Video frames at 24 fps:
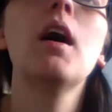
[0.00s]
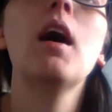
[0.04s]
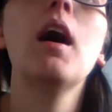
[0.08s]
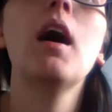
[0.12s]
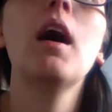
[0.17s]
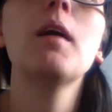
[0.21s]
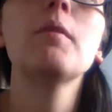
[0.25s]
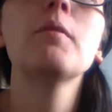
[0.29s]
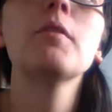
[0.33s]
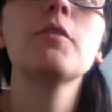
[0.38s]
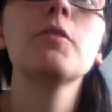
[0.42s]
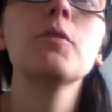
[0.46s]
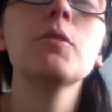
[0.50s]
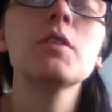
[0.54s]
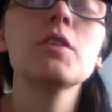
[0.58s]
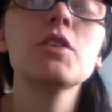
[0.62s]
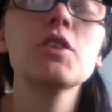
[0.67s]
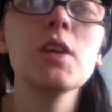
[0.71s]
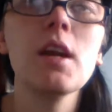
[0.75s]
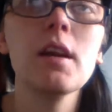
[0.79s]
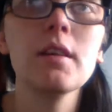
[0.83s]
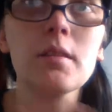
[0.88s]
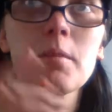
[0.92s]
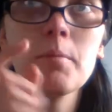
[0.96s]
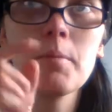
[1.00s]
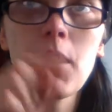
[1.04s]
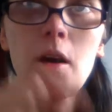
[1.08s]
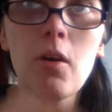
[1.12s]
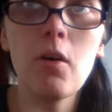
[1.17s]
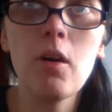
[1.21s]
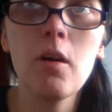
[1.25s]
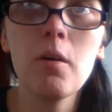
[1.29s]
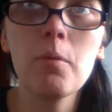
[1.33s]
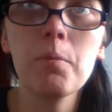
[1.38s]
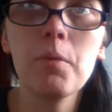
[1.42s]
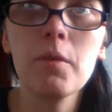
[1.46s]
Um, if you want to check them out,
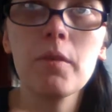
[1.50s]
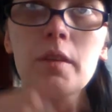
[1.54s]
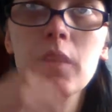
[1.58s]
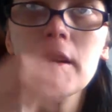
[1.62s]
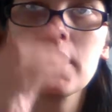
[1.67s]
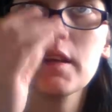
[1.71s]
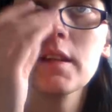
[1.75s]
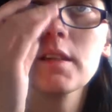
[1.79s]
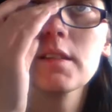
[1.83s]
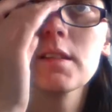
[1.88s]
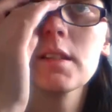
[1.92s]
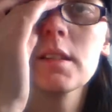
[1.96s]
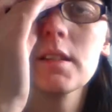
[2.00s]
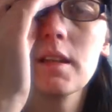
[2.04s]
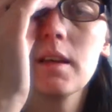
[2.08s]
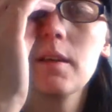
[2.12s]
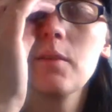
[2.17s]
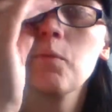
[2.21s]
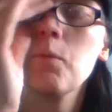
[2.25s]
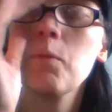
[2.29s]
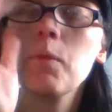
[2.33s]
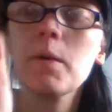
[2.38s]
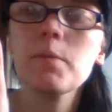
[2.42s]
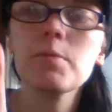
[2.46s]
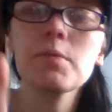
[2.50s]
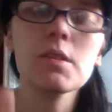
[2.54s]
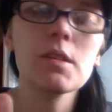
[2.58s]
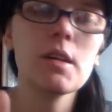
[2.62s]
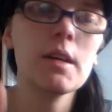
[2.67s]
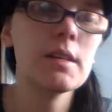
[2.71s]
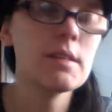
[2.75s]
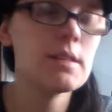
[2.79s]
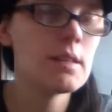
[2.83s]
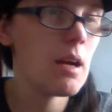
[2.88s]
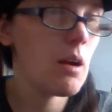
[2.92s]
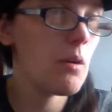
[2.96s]
I'll put the link to their
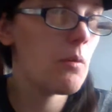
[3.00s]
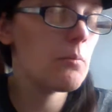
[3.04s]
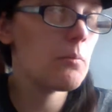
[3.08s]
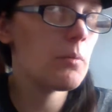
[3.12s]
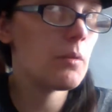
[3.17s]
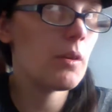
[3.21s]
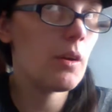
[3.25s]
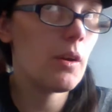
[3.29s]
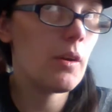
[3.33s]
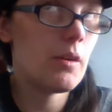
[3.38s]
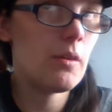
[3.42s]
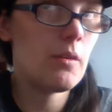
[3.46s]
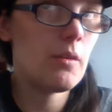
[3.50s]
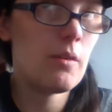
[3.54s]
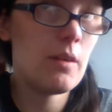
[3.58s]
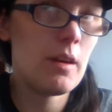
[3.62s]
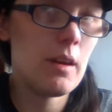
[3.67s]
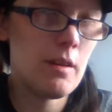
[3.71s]
website down below.